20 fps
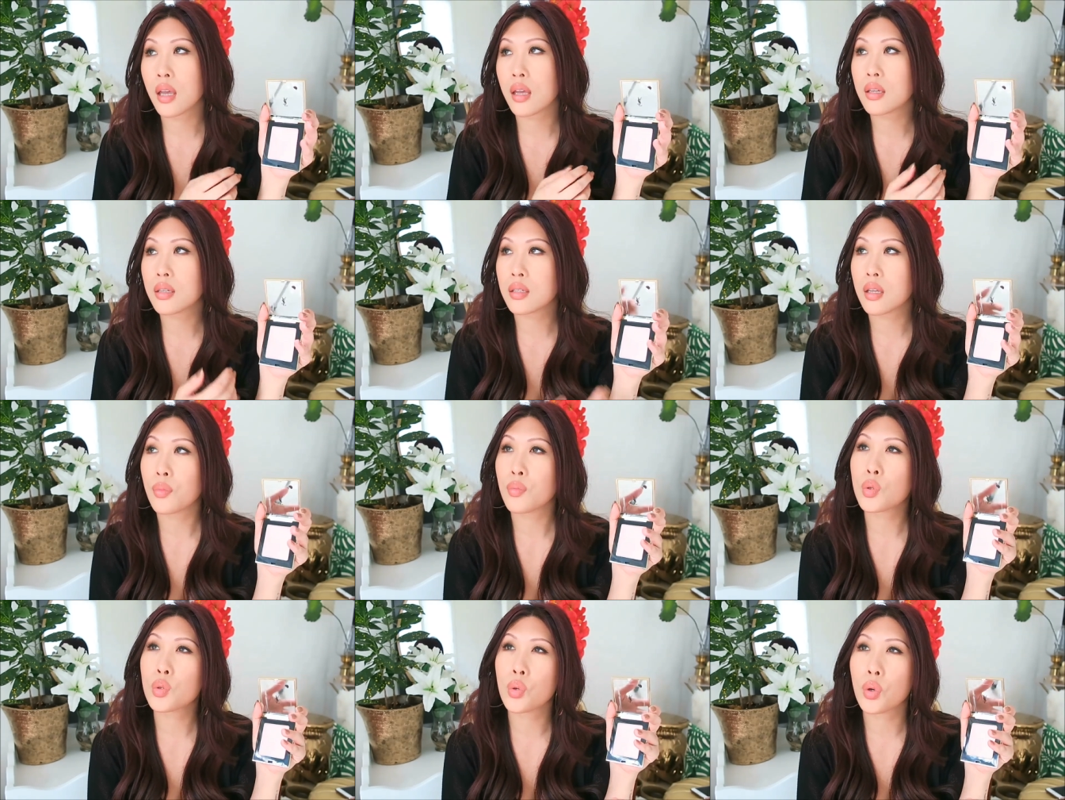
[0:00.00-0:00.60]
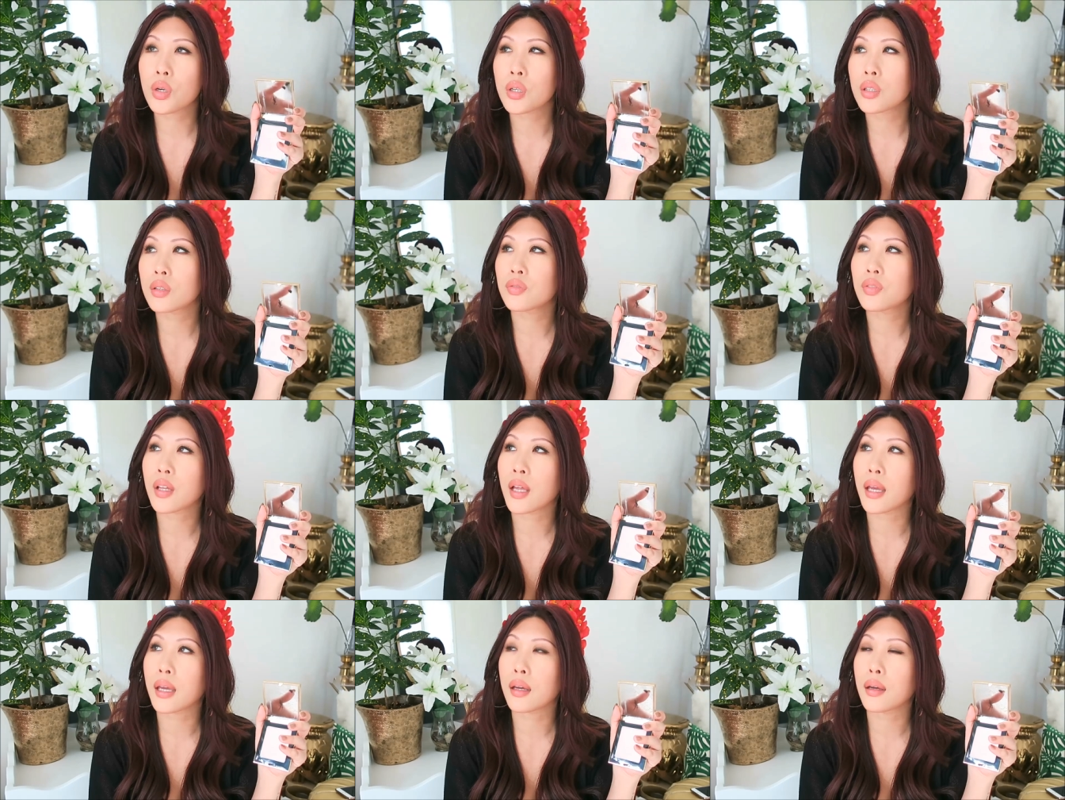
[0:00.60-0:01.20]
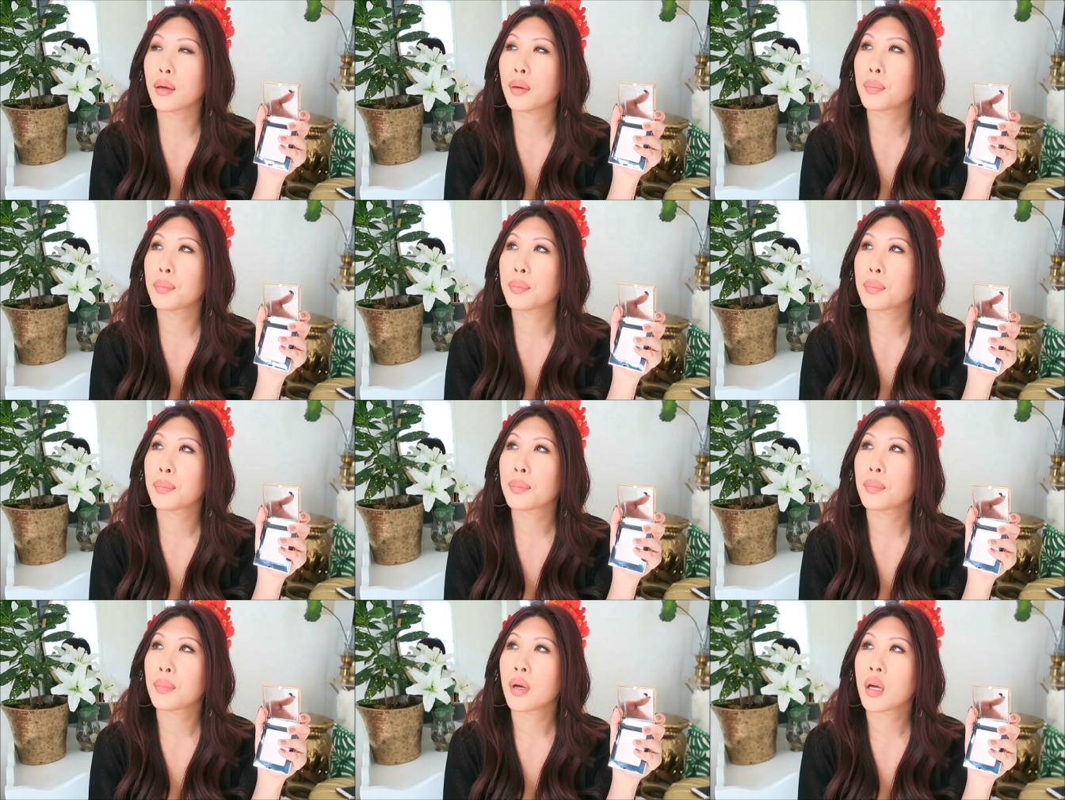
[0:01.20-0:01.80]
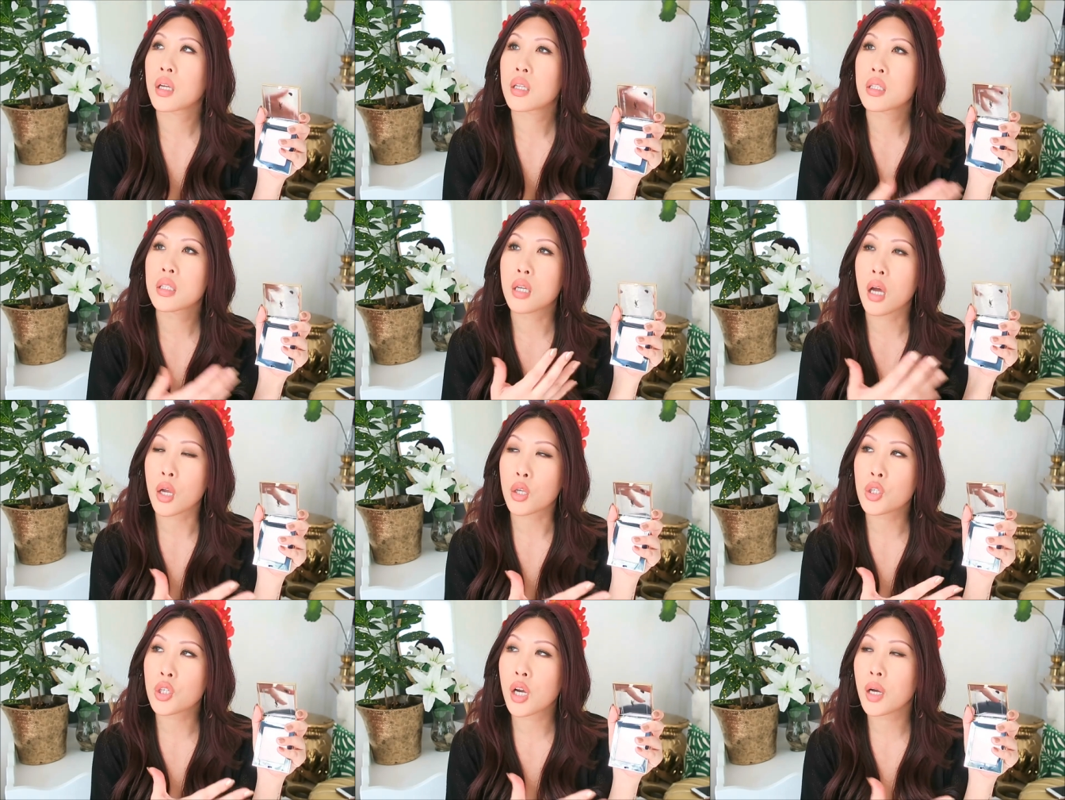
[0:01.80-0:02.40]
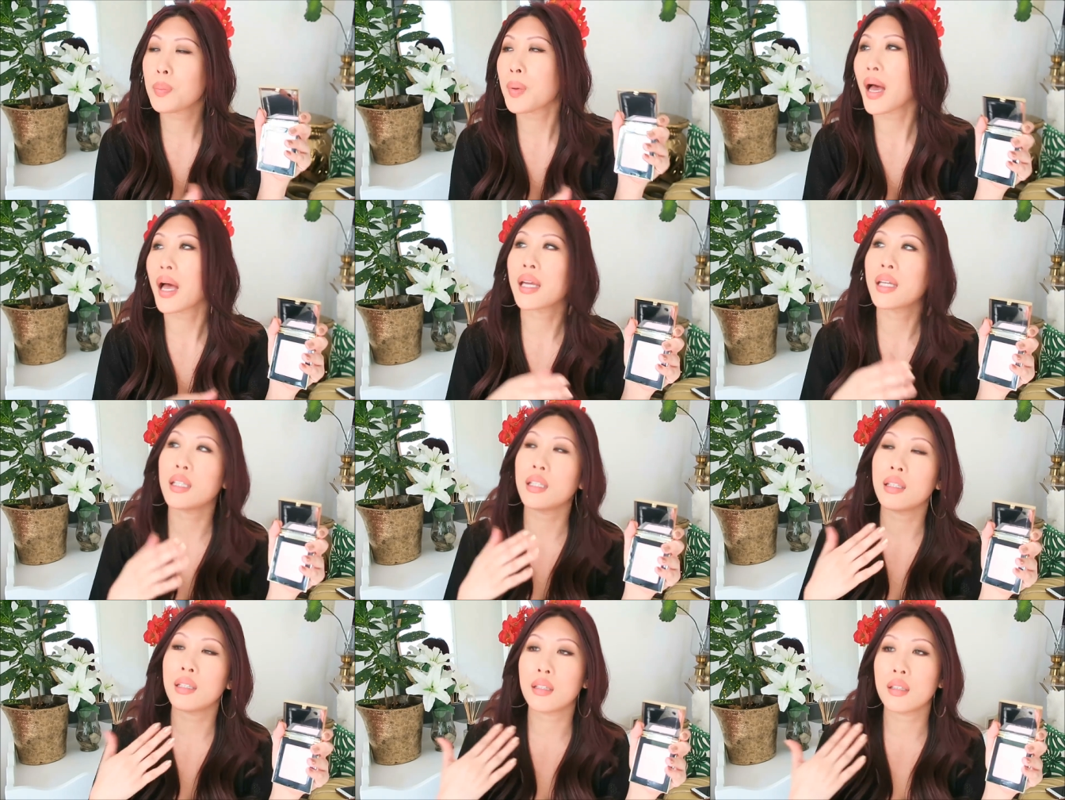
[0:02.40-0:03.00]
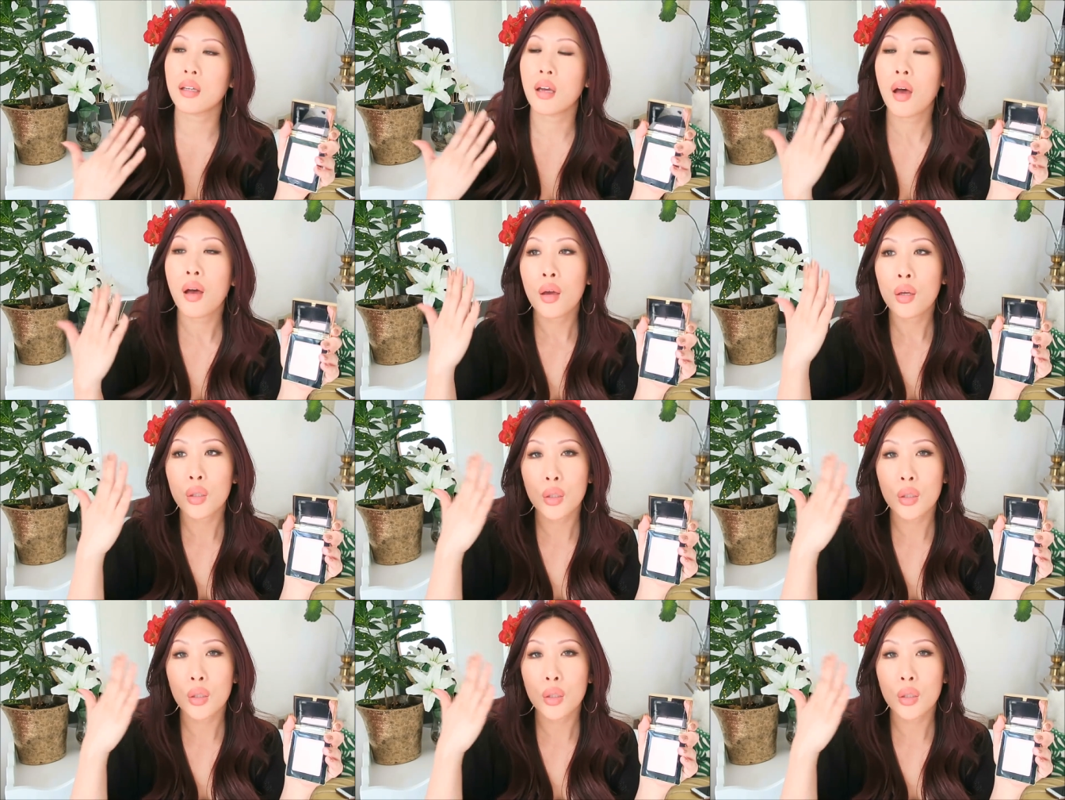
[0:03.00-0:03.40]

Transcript: as some sort of like touch up, i.e.